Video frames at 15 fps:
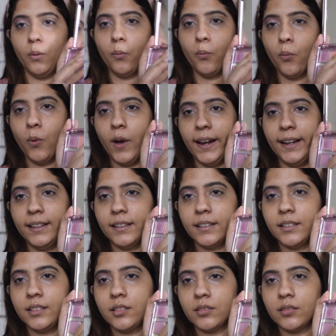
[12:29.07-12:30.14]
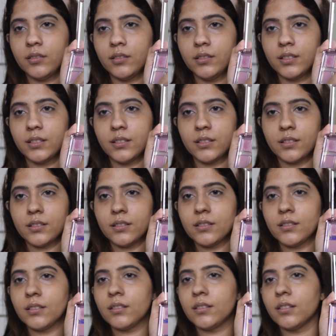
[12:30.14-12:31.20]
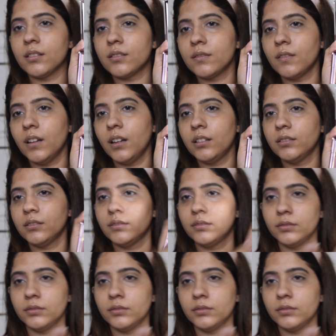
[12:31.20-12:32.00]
Violet, this one,